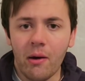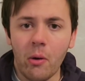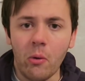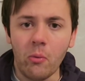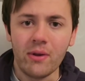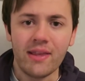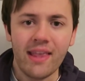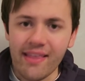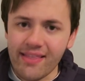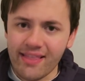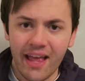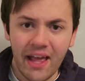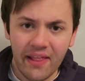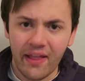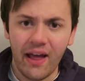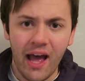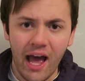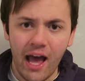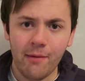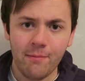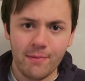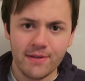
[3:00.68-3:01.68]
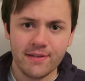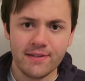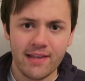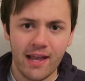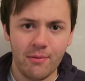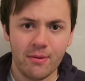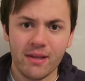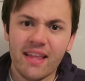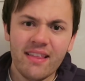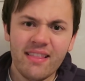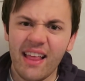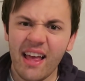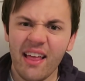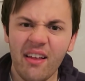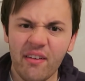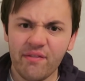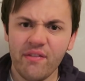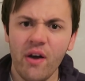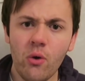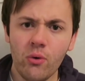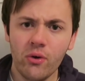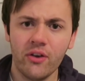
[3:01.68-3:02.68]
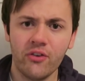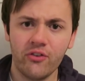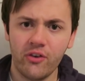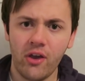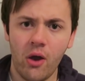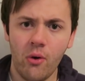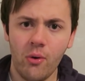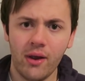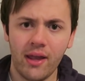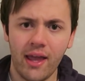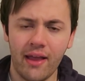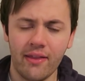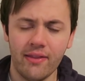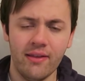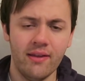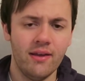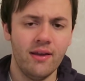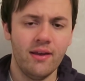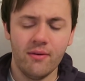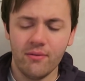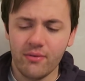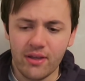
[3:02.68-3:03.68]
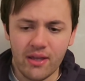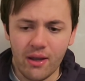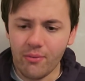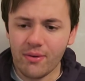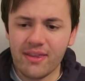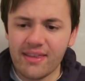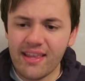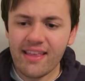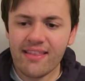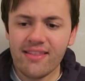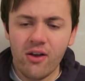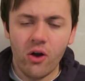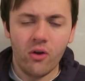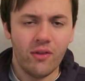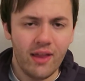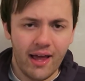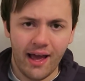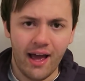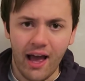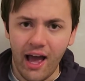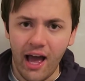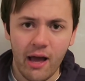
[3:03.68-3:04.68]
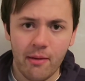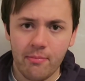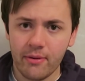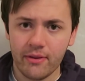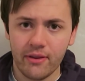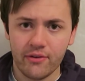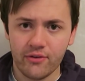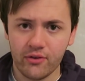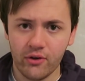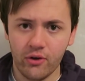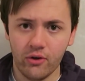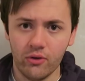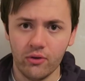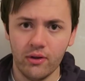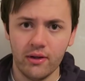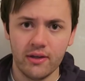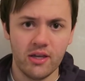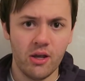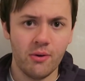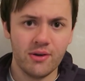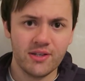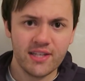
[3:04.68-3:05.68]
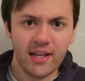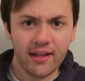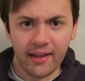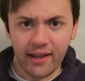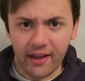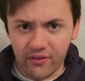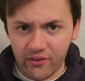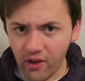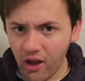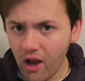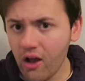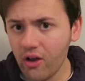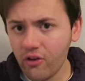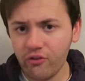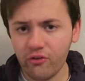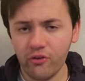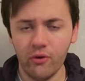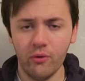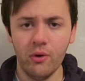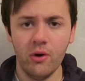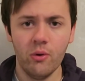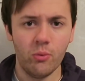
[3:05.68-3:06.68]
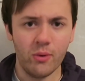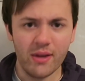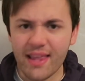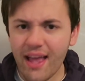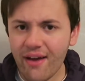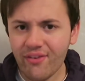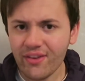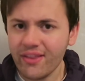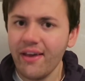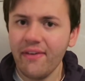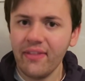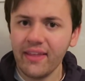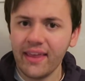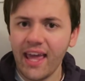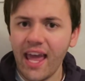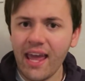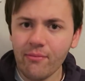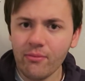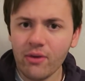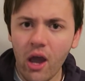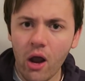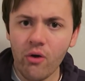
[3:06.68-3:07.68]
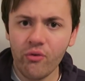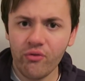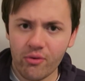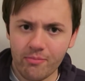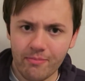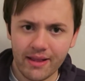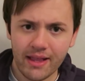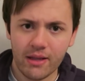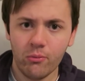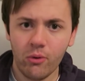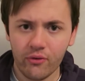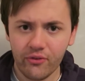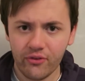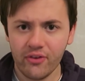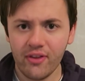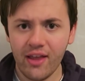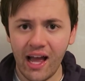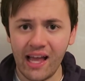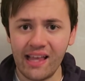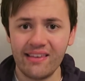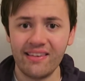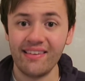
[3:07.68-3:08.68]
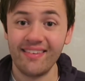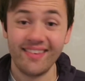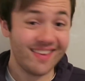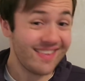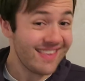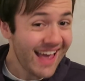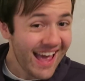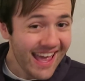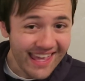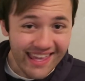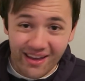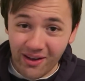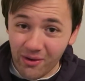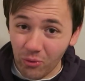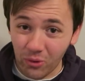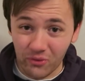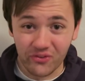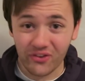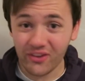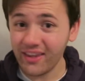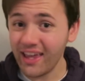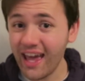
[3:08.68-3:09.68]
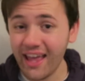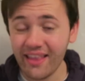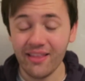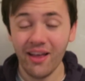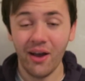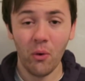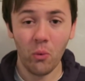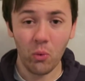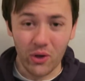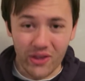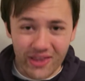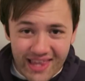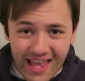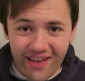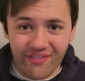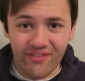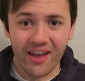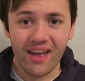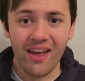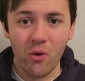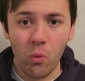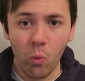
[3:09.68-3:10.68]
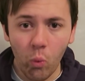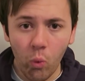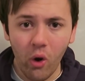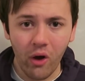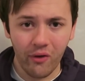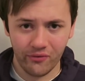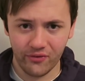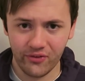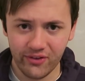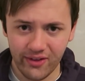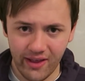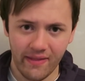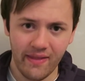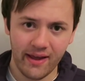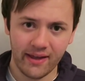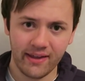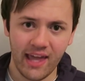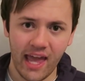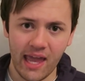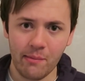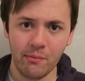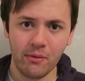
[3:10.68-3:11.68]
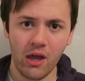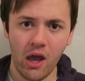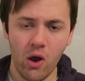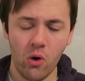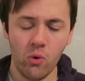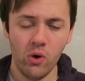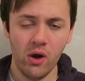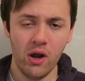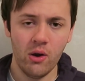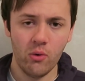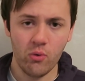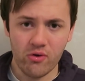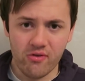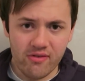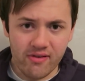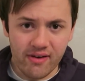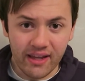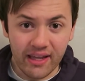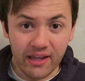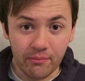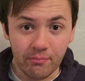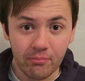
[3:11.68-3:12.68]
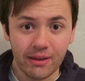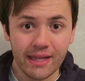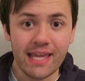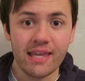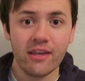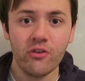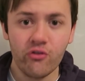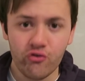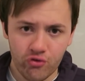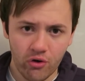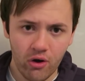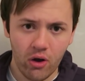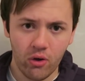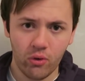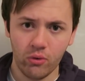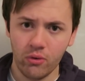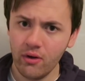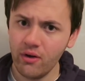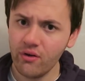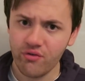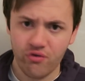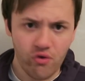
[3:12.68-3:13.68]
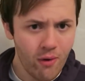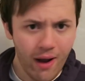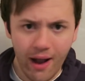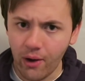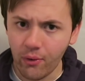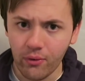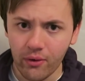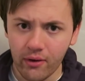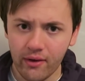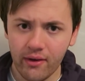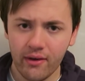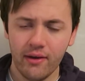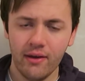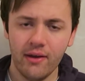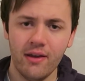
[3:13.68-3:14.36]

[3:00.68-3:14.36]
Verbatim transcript: We didn't let that happen today. We didn't let that focus go again. Yeah, we did not let that happen at all. You know, I said against Arsenal, we never let the game go from minute 1 to 90. Today, once again, we never once let that game go. We were in complete control throughout.